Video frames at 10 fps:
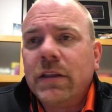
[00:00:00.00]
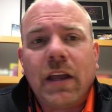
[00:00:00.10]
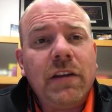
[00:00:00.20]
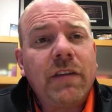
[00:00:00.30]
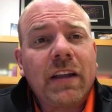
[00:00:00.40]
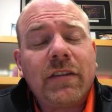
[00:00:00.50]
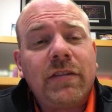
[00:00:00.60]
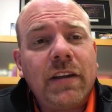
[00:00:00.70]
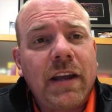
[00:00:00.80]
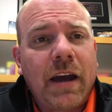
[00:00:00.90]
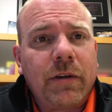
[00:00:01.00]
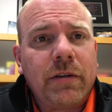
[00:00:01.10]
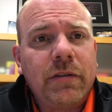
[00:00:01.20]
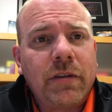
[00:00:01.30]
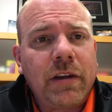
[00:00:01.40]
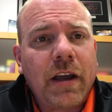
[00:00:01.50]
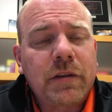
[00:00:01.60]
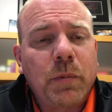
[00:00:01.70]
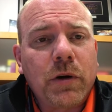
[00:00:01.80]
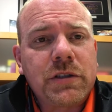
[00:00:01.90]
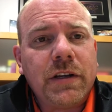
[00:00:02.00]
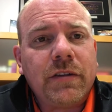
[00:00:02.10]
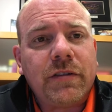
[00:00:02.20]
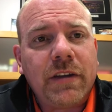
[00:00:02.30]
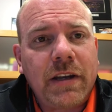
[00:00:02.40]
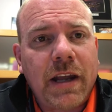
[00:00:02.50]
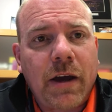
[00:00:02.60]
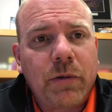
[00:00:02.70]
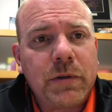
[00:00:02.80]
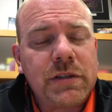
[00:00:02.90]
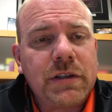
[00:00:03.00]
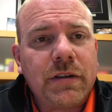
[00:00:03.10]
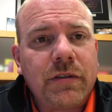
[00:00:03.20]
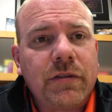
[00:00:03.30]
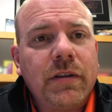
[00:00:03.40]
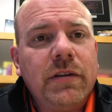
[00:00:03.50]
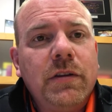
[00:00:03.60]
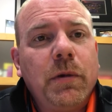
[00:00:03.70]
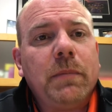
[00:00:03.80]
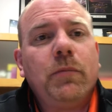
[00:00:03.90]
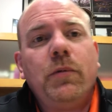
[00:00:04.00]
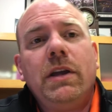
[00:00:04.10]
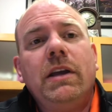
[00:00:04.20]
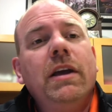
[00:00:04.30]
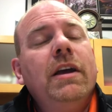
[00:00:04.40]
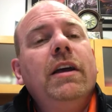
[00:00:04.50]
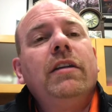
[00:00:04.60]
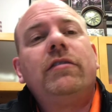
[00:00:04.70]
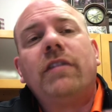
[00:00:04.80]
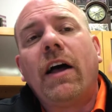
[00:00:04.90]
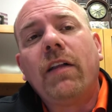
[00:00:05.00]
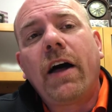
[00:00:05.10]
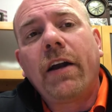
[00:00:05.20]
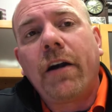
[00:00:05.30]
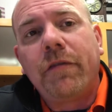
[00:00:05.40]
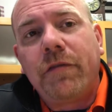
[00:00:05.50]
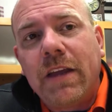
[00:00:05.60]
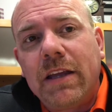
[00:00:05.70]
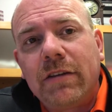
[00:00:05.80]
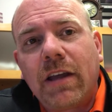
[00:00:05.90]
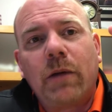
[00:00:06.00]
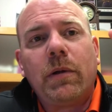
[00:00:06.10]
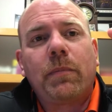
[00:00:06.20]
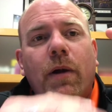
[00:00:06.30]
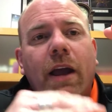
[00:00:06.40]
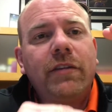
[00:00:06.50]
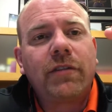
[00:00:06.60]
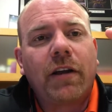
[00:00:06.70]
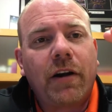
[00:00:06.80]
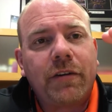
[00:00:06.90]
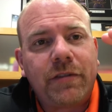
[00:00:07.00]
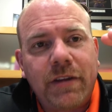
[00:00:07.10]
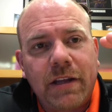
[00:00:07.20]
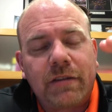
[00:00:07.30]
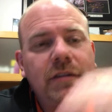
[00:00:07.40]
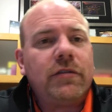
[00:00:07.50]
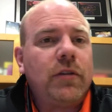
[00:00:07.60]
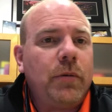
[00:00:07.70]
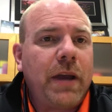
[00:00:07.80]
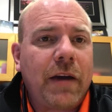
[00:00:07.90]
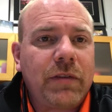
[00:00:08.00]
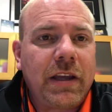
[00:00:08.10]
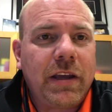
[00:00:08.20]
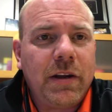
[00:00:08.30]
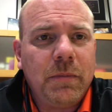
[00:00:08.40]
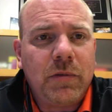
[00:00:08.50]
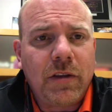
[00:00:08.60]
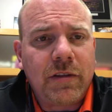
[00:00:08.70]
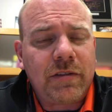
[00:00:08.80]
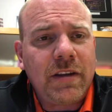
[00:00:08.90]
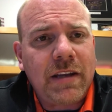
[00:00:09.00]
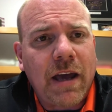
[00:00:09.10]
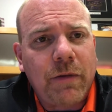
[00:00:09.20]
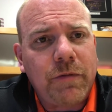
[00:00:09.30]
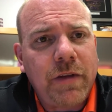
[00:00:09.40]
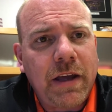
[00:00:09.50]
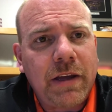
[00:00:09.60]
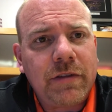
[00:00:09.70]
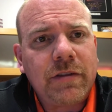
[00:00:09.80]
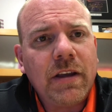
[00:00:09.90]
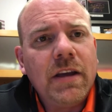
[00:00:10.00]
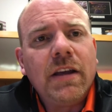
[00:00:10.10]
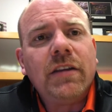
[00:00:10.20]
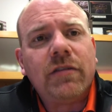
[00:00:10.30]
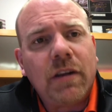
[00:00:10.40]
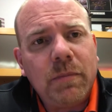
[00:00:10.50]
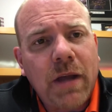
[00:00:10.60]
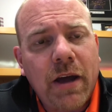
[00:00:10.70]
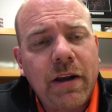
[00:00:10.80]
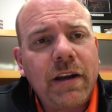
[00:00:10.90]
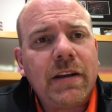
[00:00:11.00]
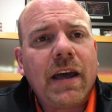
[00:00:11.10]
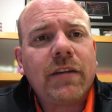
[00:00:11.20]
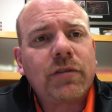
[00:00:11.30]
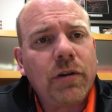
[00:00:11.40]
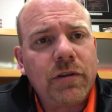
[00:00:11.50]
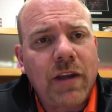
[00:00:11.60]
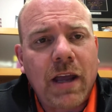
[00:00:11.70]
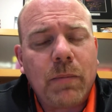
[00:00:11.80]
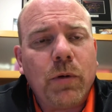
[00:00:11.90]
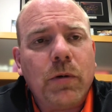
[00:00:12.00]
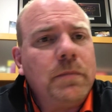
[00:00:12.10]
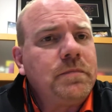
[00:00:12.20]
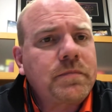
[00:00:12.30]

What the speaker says: Then you've got the sit down. So the next portion is sit down, which is we sell on our feet and we price on our seat. So we have to get them to the sit down phase, sit them down at a desk or a table